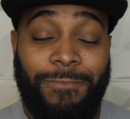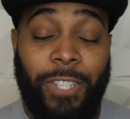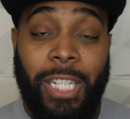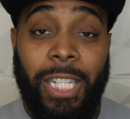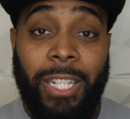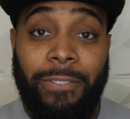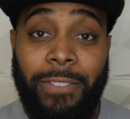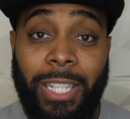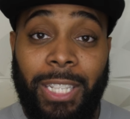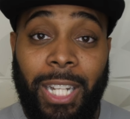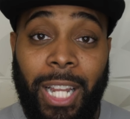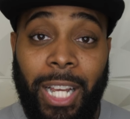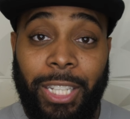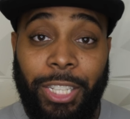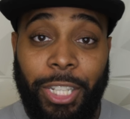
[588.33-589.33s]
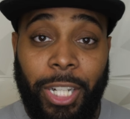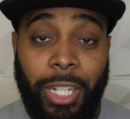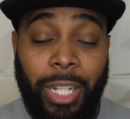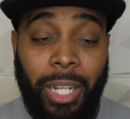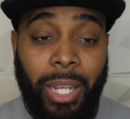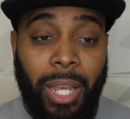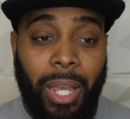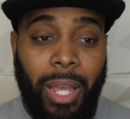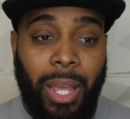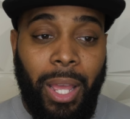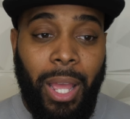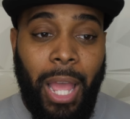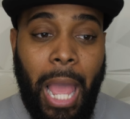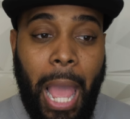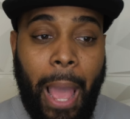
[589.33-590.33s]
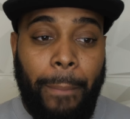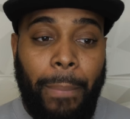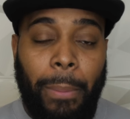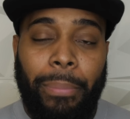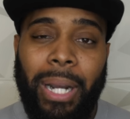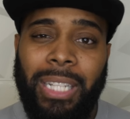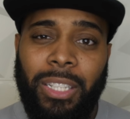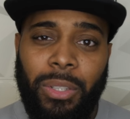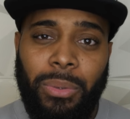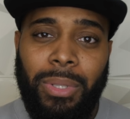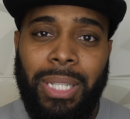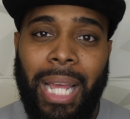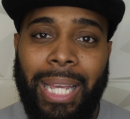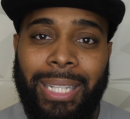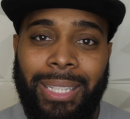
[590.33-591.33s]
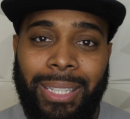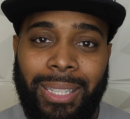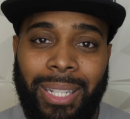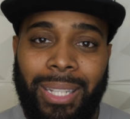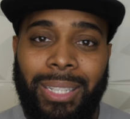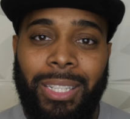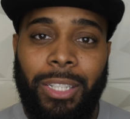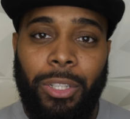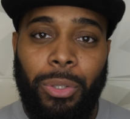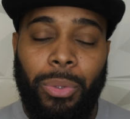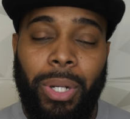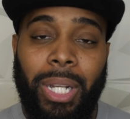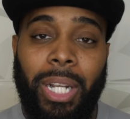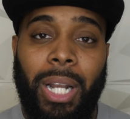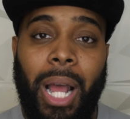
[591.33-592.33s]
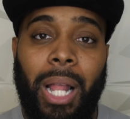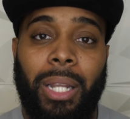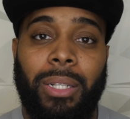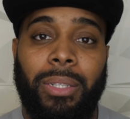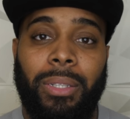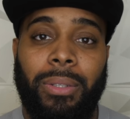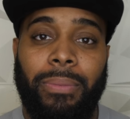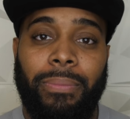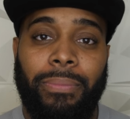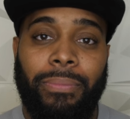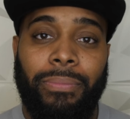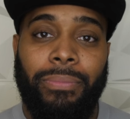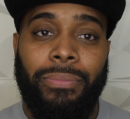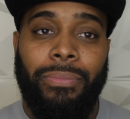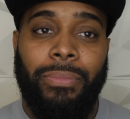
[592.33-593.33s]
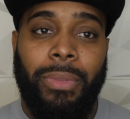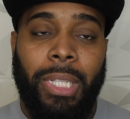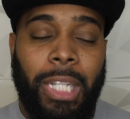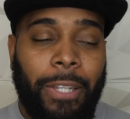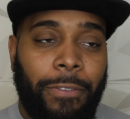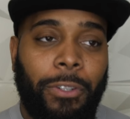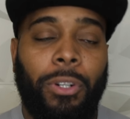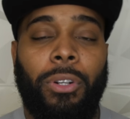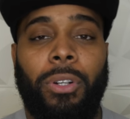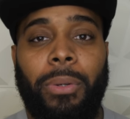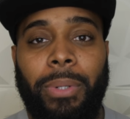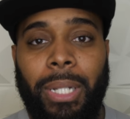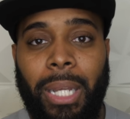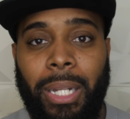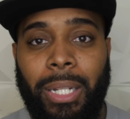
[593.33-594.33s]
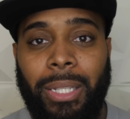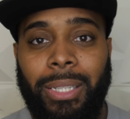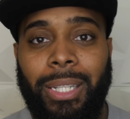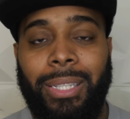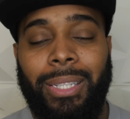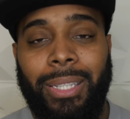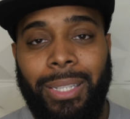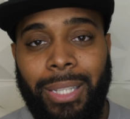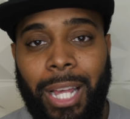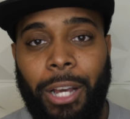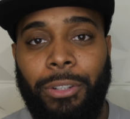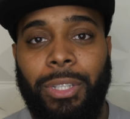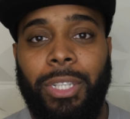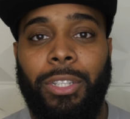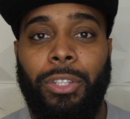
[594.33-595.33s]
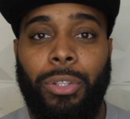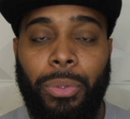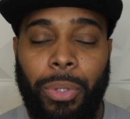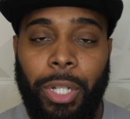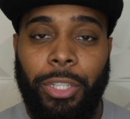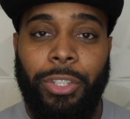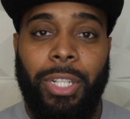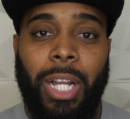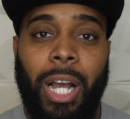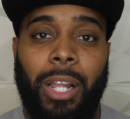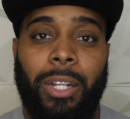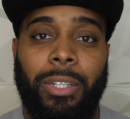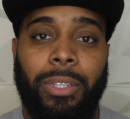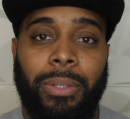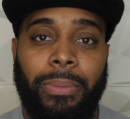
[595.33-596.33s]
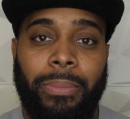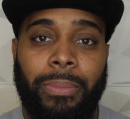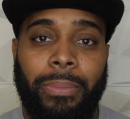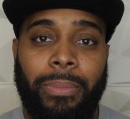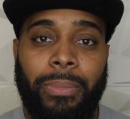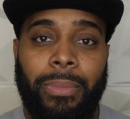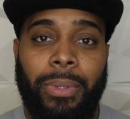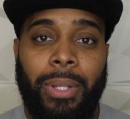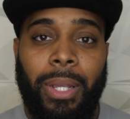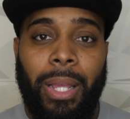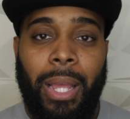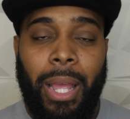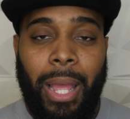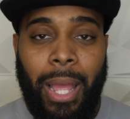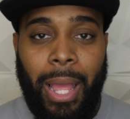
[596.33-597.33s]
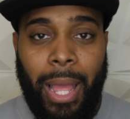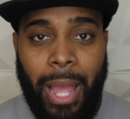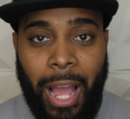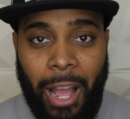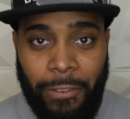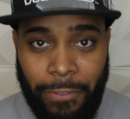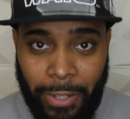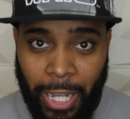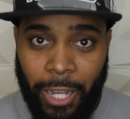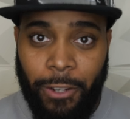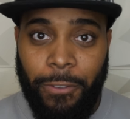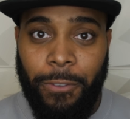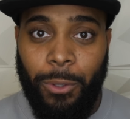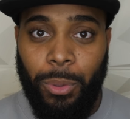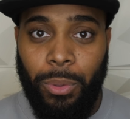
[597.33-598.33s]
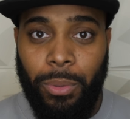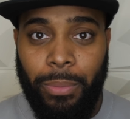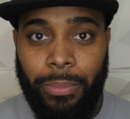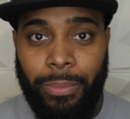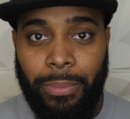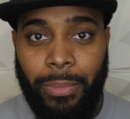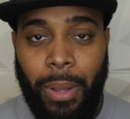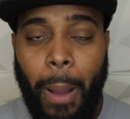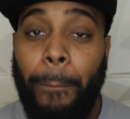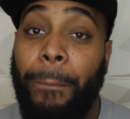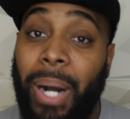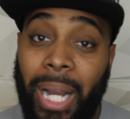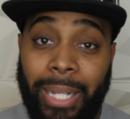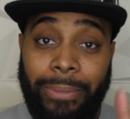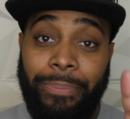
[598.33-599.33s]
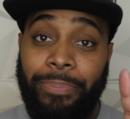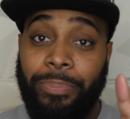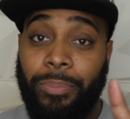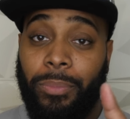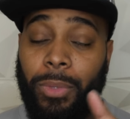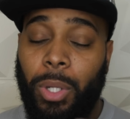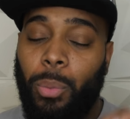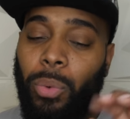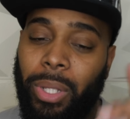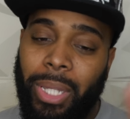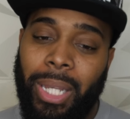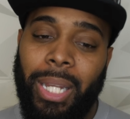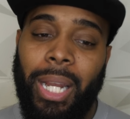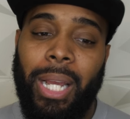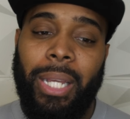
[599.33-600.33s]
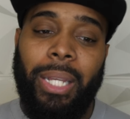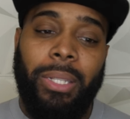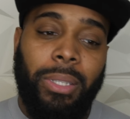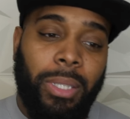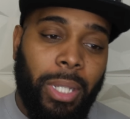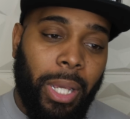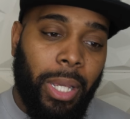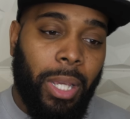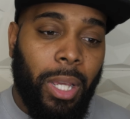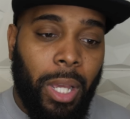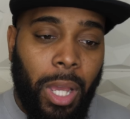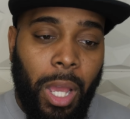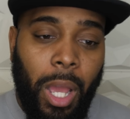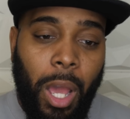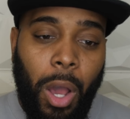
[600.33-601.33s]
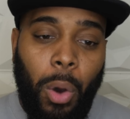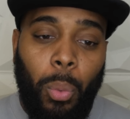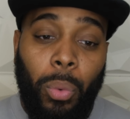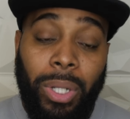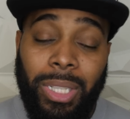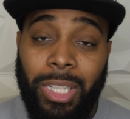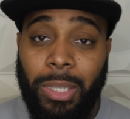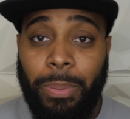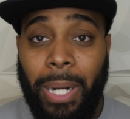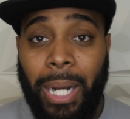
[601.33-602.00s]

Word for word: freaking Invisalign journey, my braces was like $6,200. If you don't know what that is, it's $6,200. I feel like a fool. But one thing I can say, once this